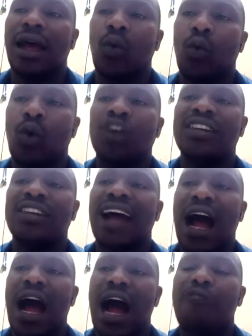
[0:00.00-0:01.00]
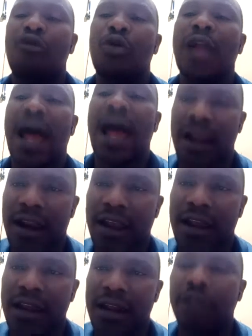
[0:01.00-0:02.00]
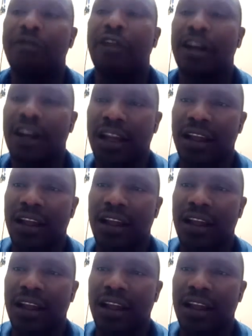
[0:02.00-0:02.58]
what have you done differently?